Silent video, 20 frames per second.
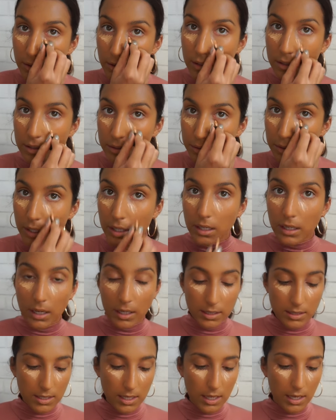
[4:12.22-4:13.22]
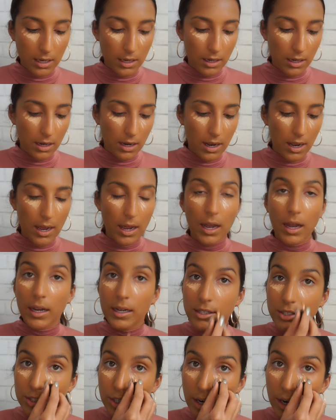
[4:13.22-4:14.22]
It's really nice and
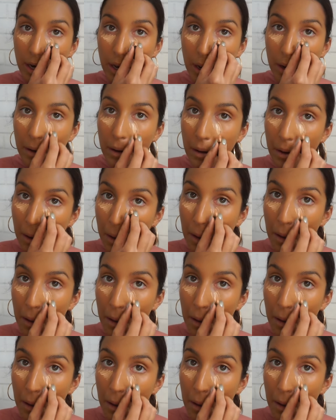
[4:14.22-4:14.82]
hydrating,